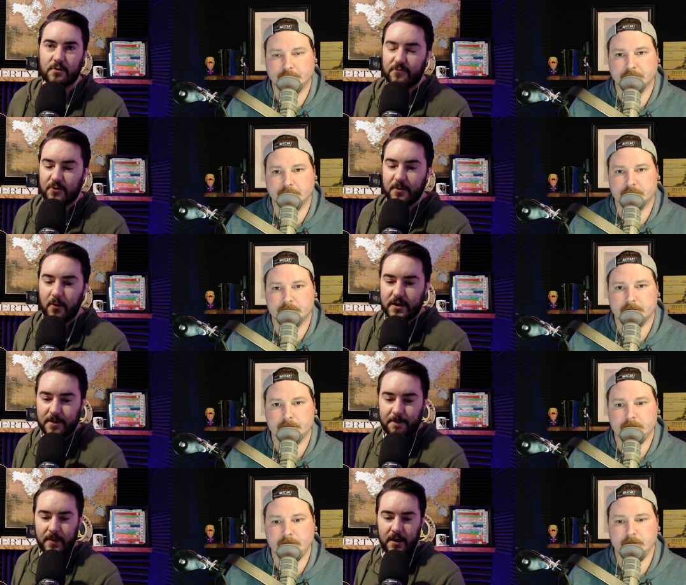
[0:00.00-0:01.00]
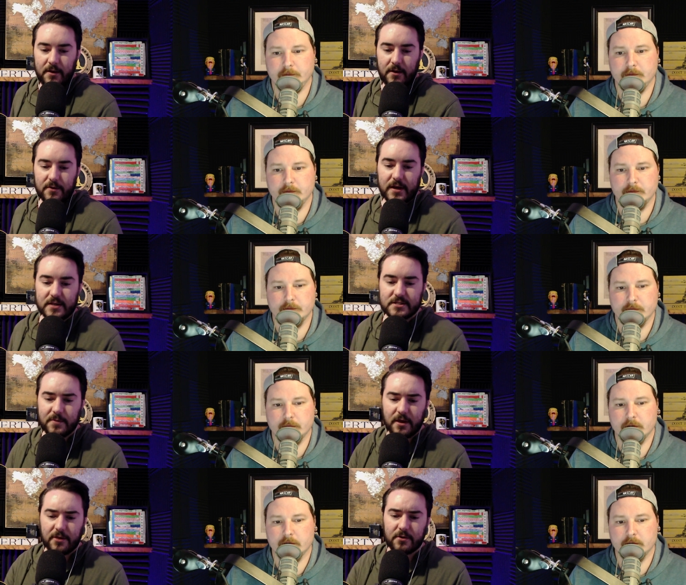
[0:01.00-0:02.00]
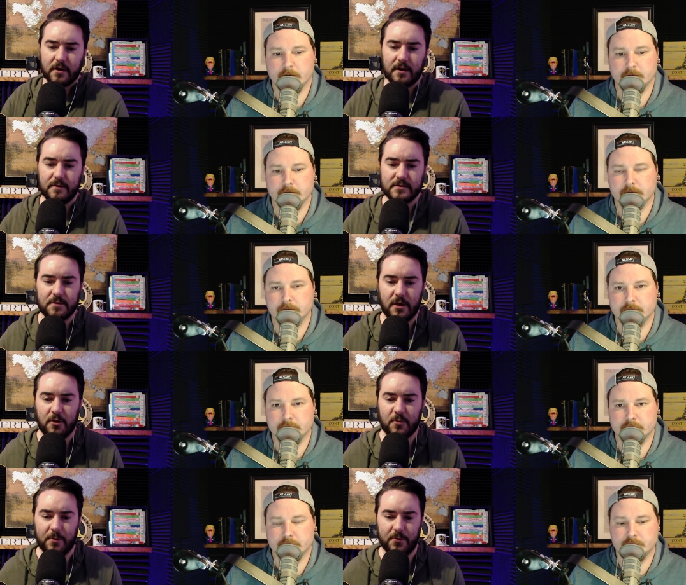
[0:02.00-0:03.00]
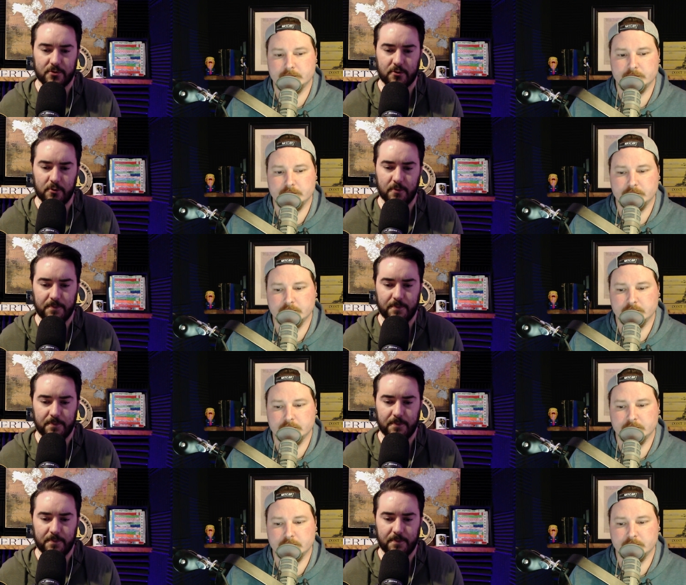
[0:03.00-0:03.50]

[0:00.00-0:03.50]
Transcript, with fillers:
Speaker 1: a free market. Okay, some of the other uh, some of the other people in the group